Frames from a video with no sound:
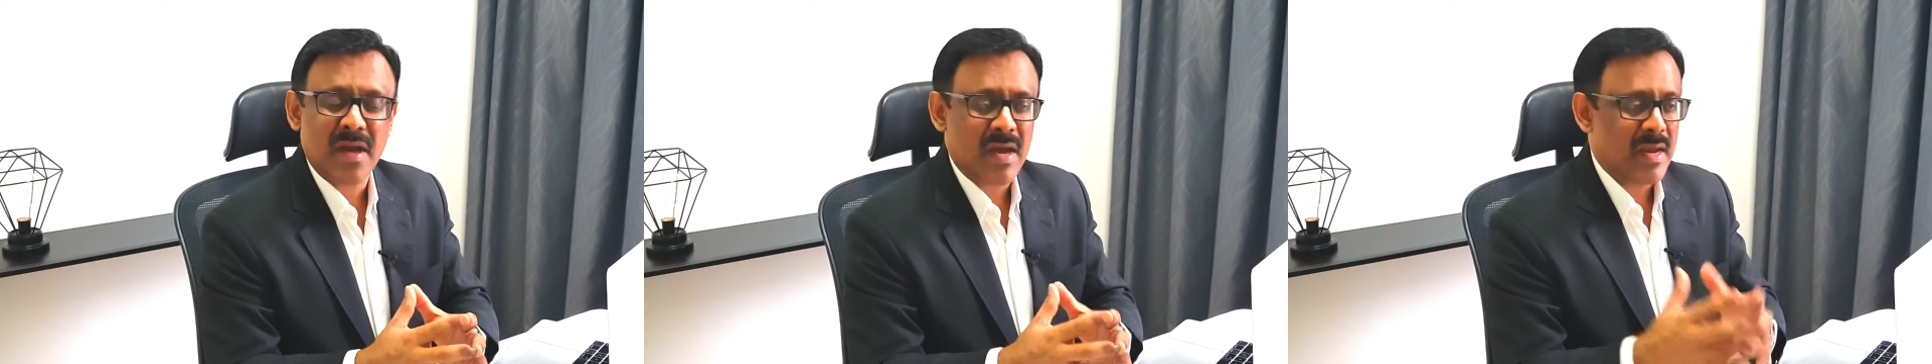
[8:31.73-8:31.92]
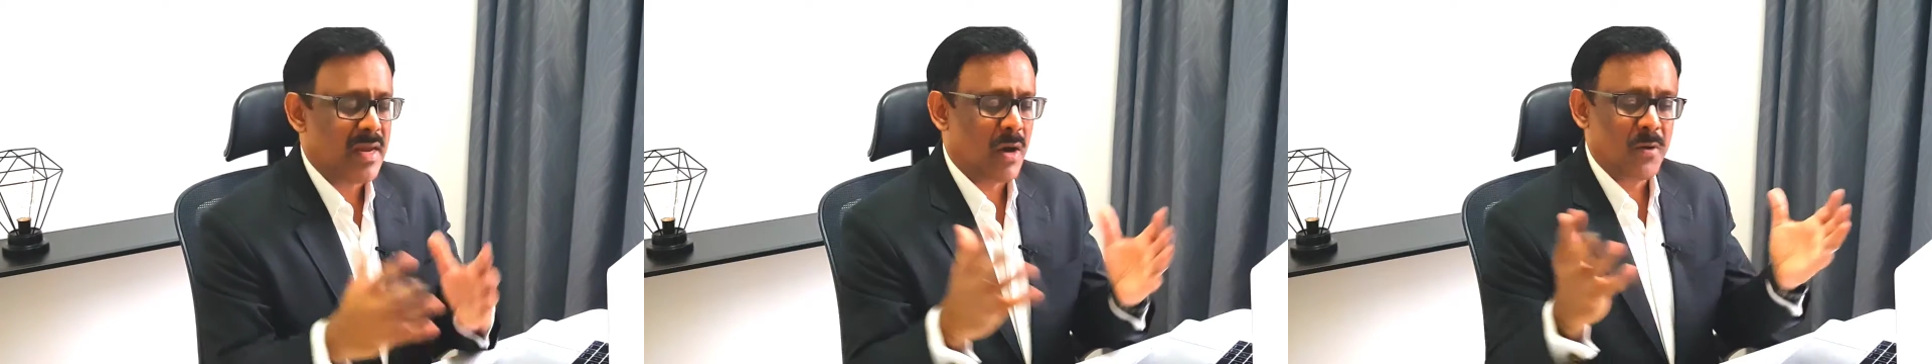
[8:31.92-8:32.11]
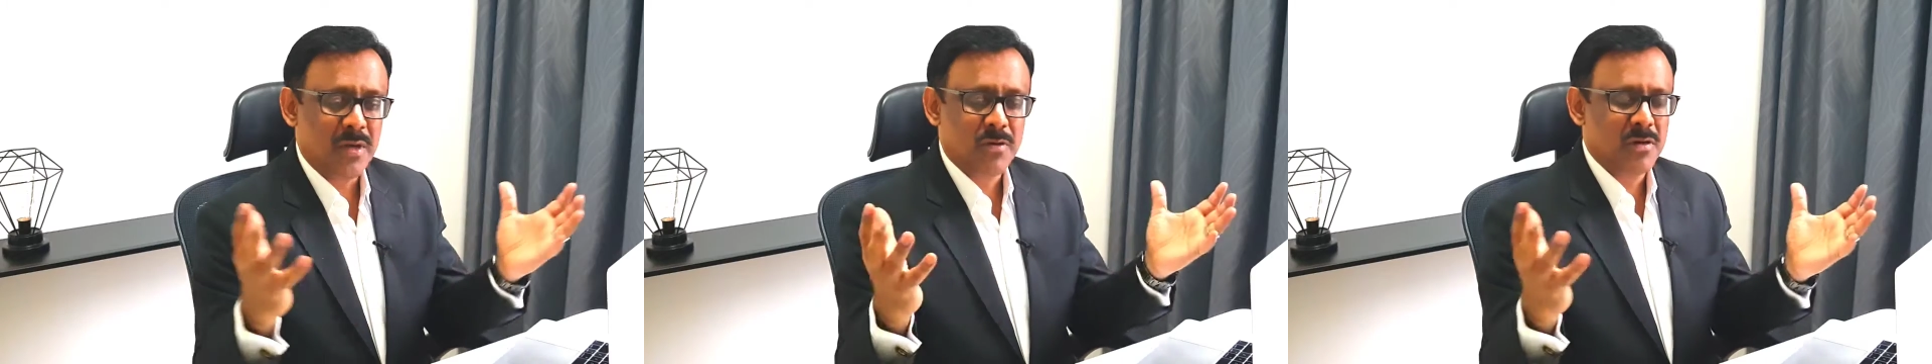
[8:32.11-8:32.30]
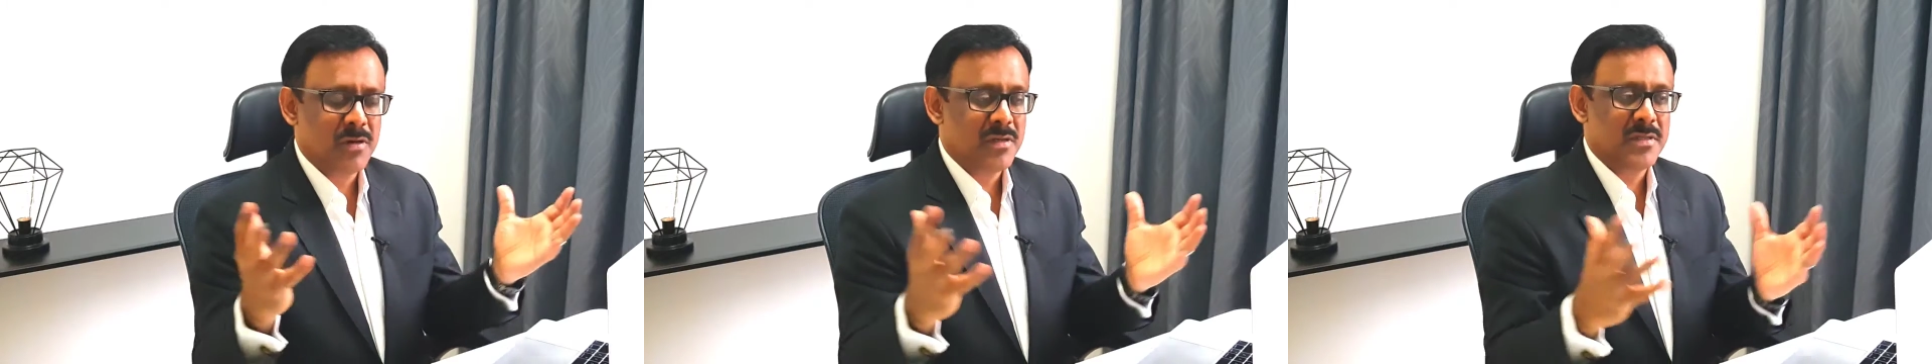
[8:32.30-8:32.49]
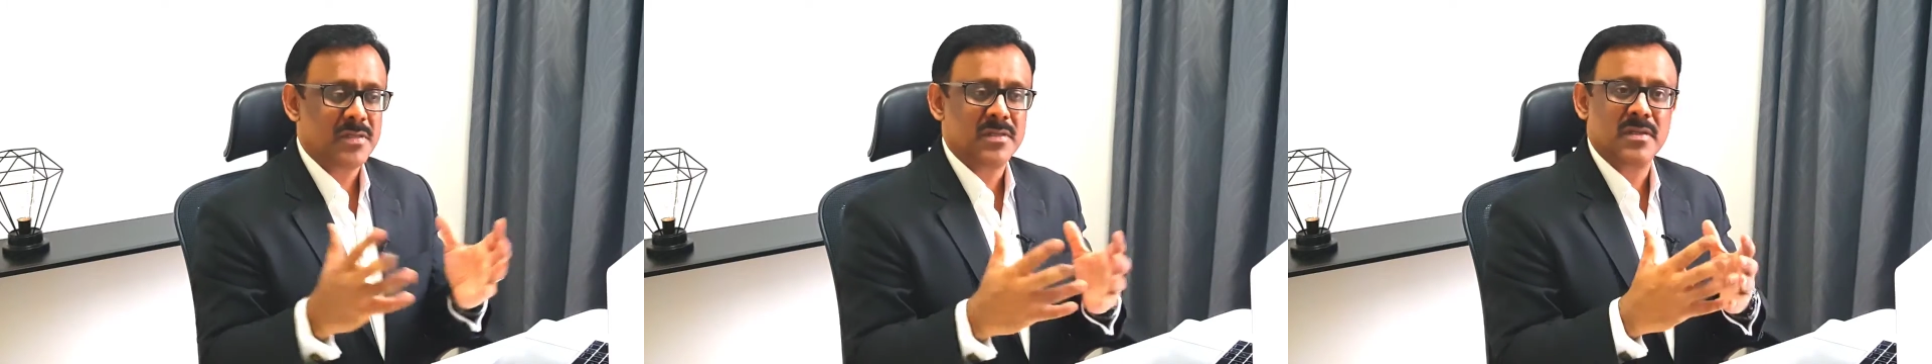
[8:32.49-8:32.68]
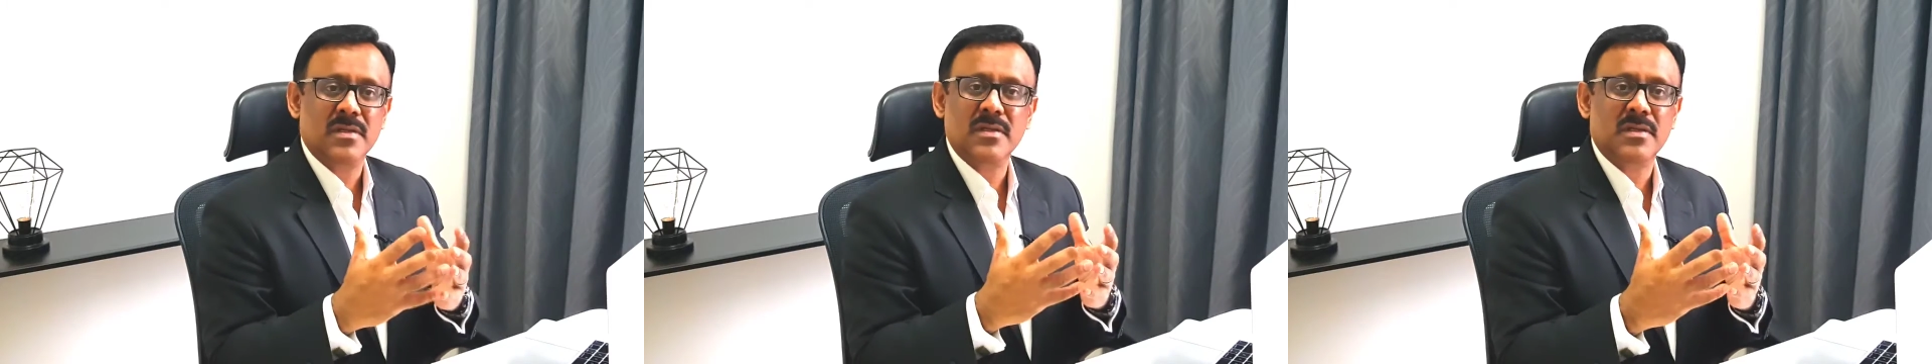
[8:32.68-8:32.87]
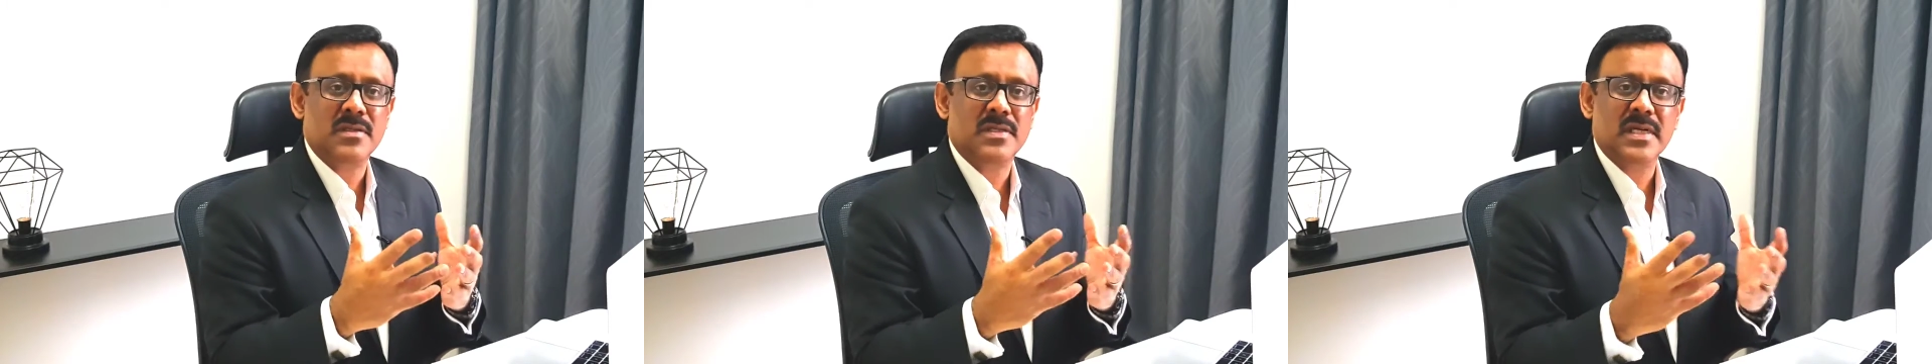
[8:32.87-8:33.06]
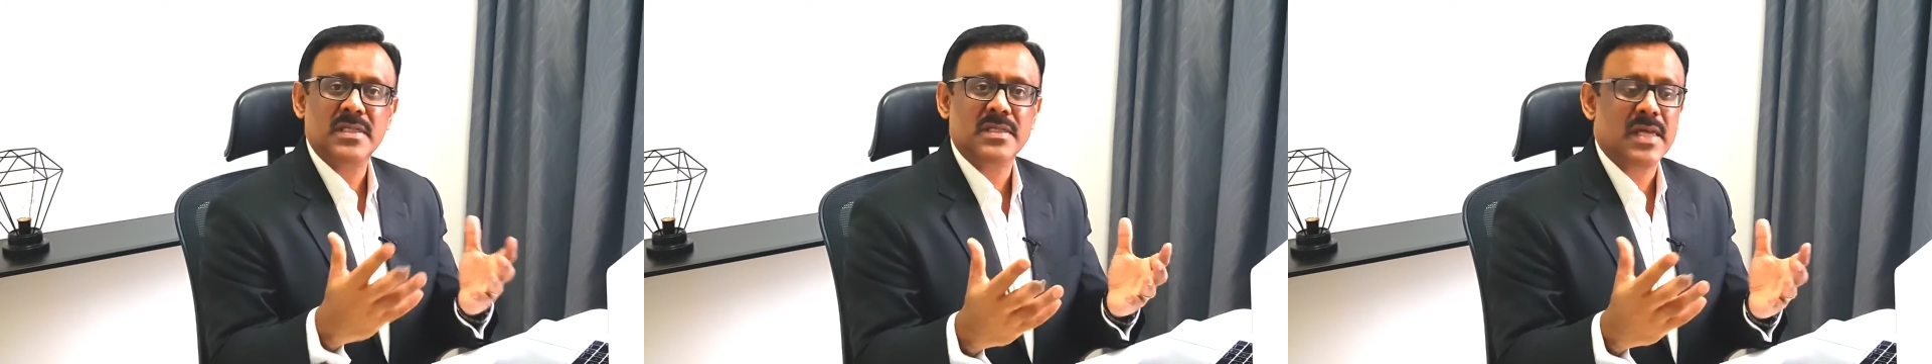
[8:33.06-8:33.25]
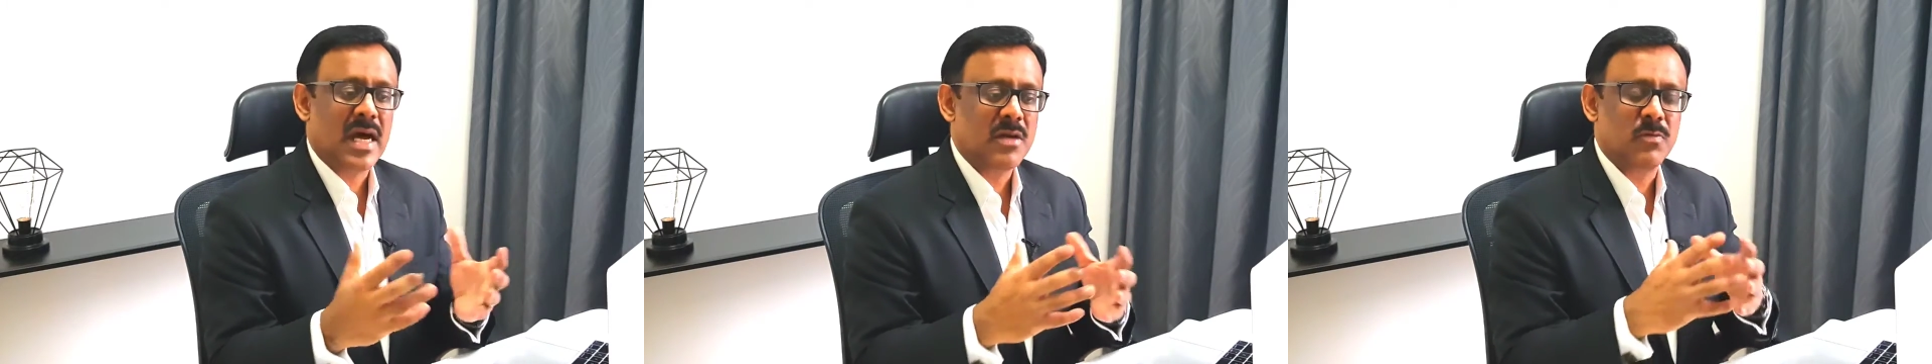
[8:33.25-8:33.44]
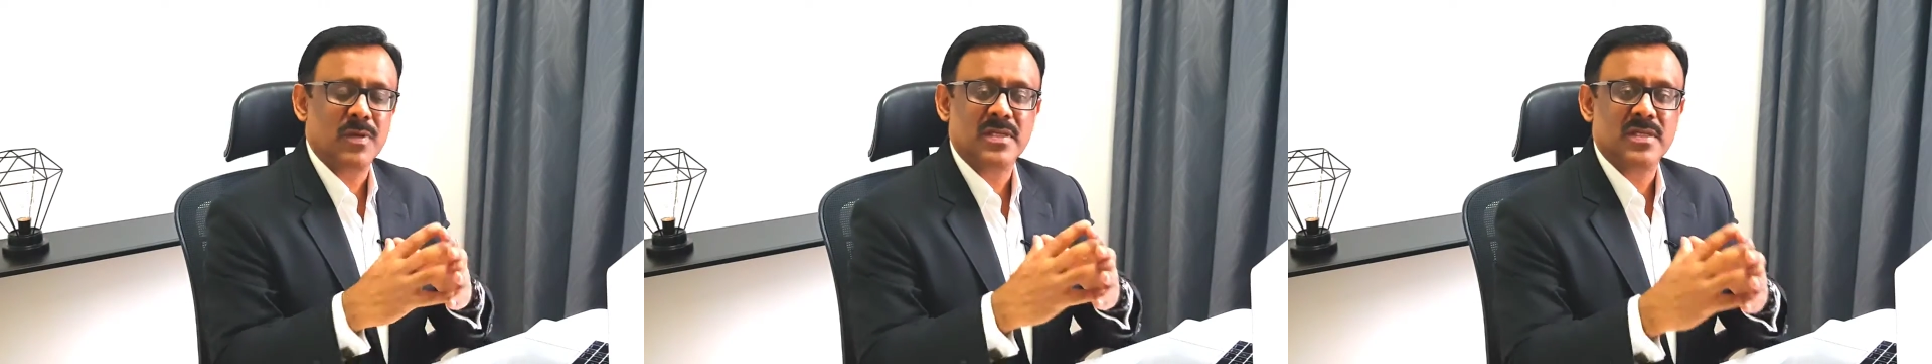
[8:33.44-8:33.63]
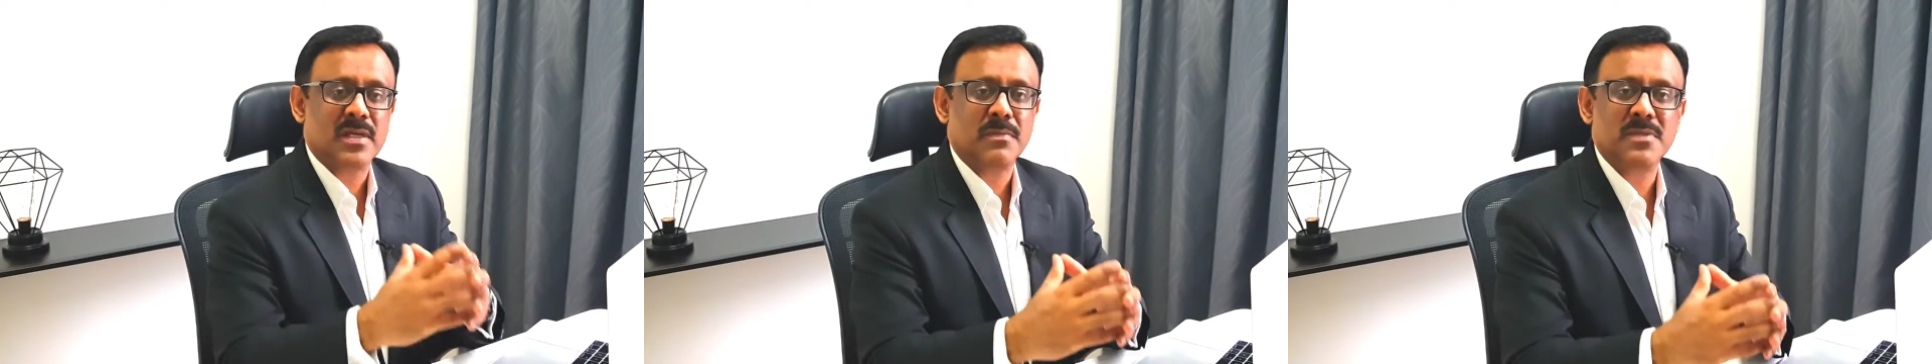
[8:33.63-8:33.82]
Now it could just start with
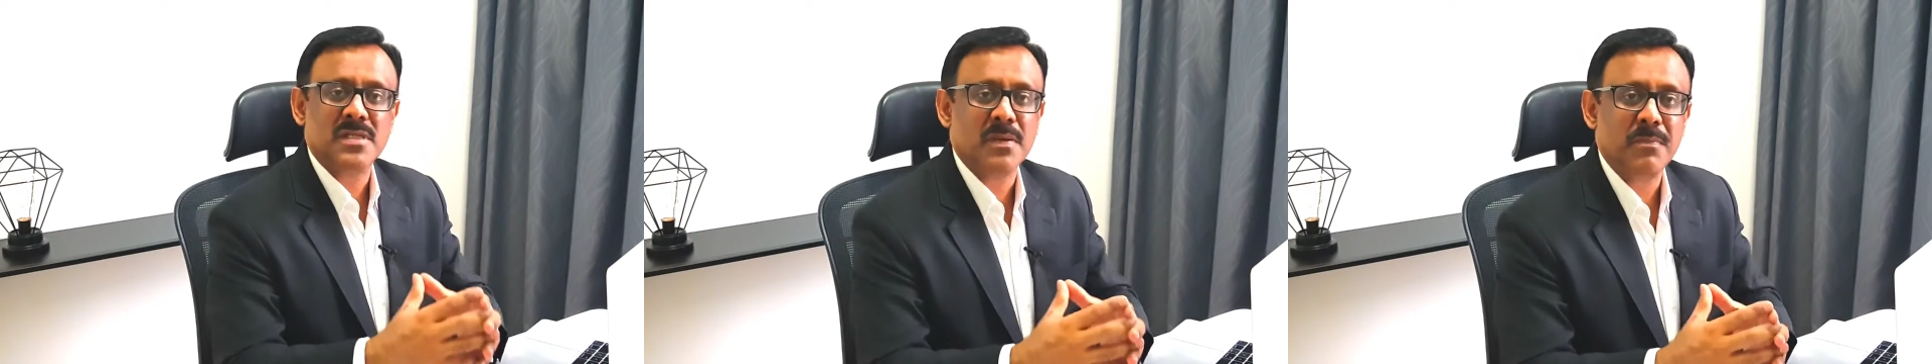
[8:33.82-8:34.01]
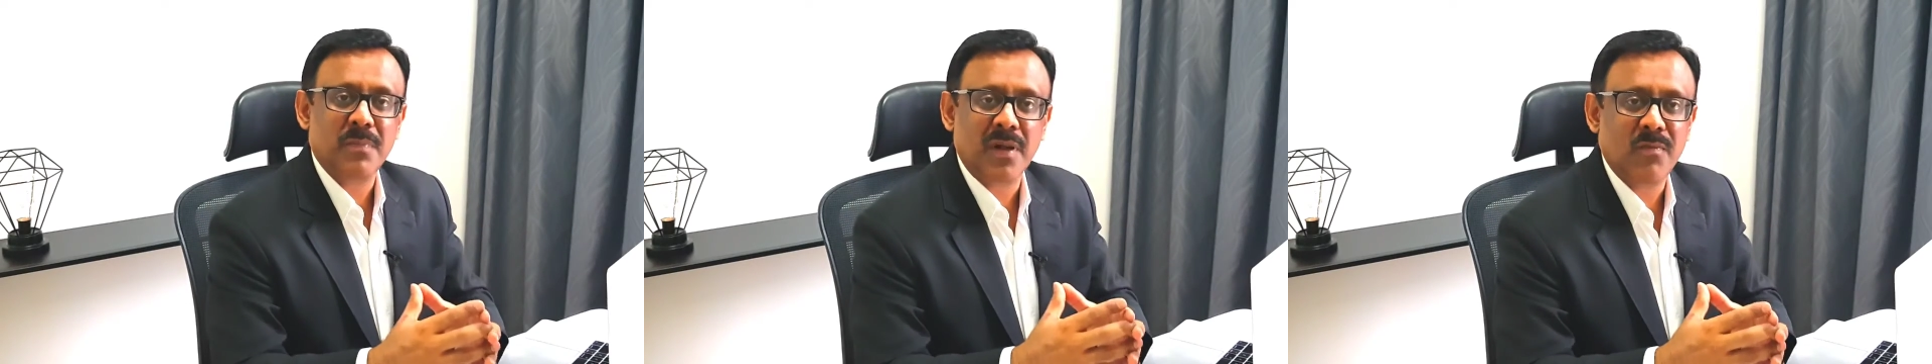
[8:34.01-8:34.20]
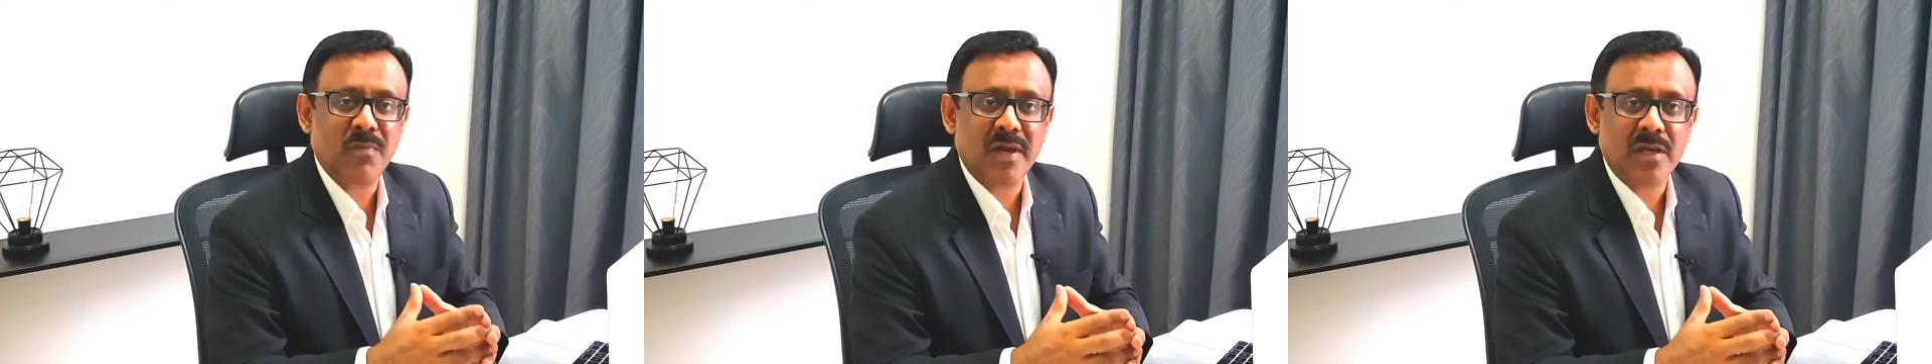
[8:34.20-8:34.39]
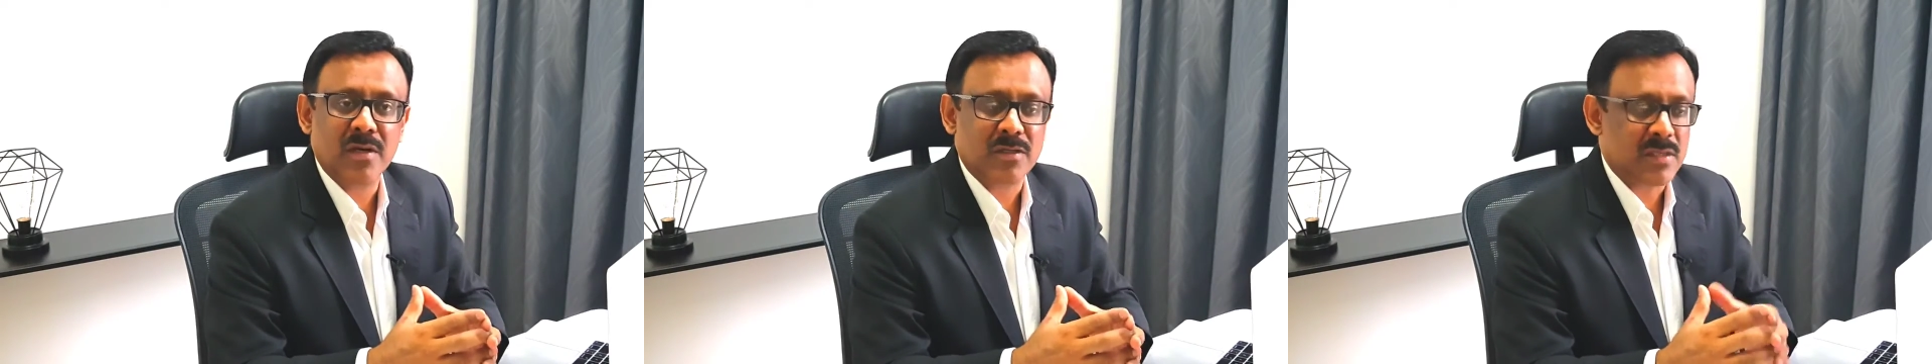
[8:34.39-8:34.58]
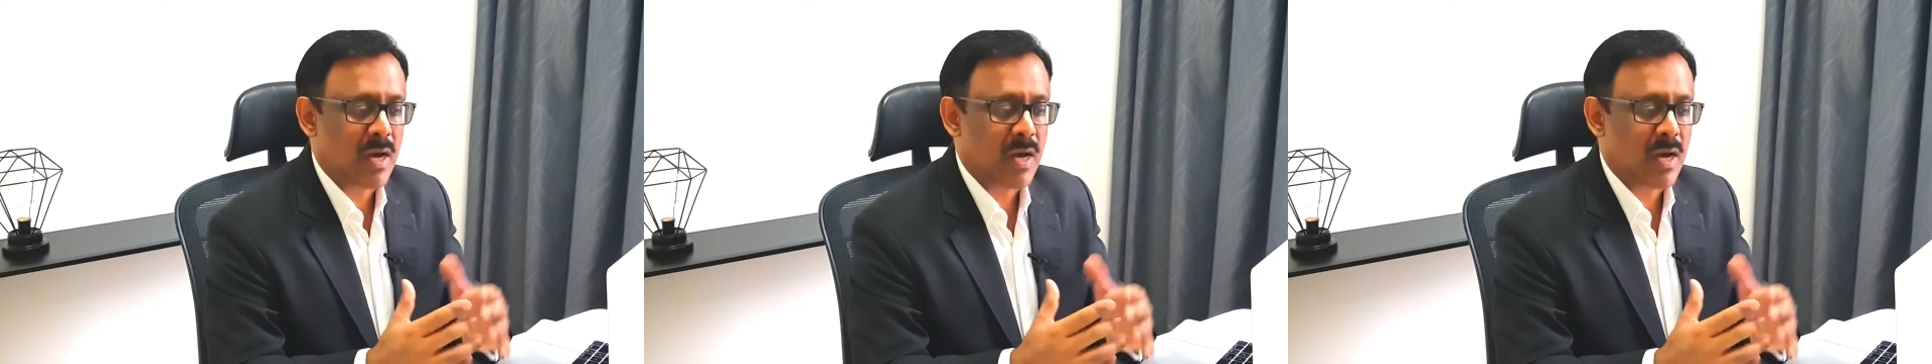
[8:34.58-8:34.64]
some simple videos,